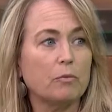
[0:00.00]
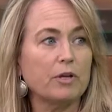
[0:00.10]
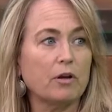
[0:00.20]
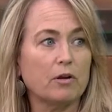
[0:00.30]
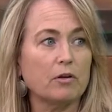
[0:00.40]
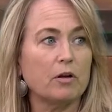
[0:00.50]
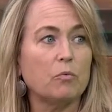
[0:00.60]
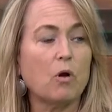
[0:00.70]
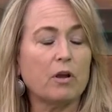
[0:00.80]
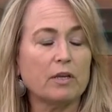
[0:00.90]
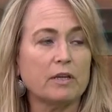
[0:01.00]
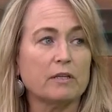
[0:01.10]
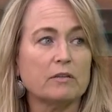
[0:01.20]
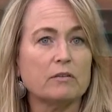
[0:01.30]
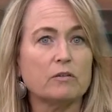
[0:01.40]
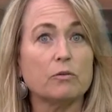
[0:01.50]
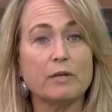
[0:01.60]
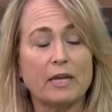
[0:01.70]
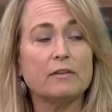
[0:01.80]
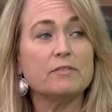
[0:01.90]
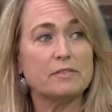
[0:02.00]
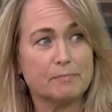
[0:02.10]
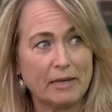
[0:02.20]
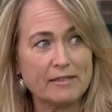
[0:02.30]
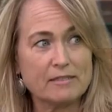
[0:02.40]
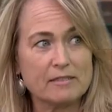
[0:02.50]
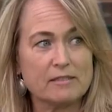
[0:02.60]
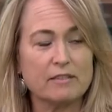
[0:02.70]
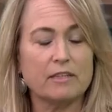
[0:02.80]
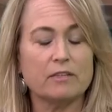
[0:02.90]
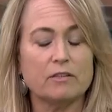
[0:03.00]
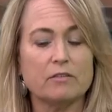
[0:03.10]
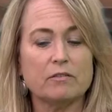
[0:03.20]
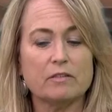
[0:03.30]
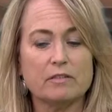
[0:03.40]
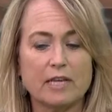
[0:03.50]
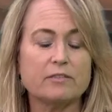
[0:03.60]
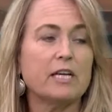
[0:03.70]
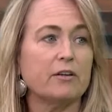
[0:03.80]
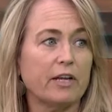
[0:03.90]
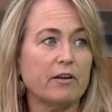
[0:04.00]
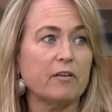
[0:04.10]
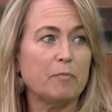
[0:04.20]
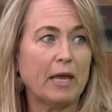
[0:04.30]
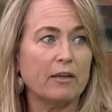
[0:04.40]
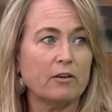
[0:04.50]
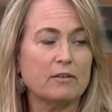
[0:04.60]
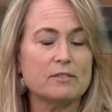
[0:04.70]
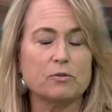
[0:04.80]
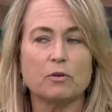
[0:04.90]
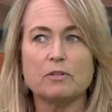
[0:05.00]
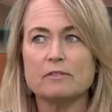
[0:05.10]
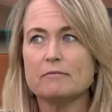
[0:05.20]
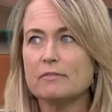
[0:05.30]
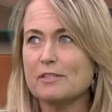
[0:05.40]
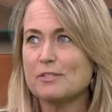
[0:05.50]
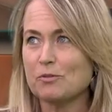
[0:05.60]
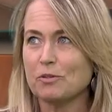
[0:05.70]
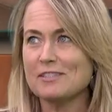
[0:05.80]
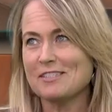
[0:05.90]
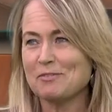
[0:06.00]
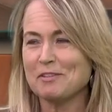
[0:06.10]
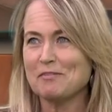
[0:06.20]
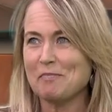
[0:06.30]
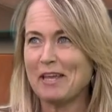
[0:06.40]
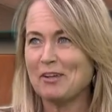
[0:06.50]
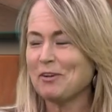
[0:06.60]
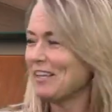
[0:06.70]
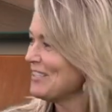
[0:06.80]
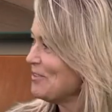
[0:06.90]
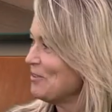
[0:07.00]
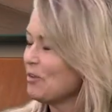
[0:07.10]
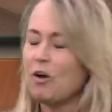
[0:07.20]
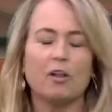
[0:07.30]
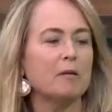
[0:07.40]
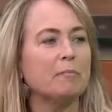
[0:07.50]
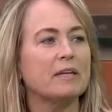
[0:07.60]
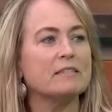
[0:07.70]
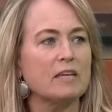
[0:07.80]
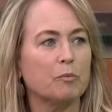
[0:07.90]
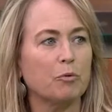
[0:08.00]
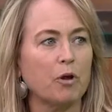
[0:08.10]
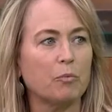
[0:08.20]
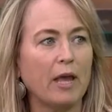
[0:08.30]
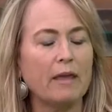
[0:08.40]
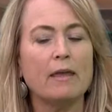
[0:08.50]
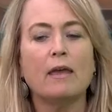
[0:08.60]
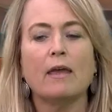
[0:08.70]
We are a walk-in creative space in the downtown area of Bangor, historic district of Bangor, I guess you could call it, but it's on Broadway,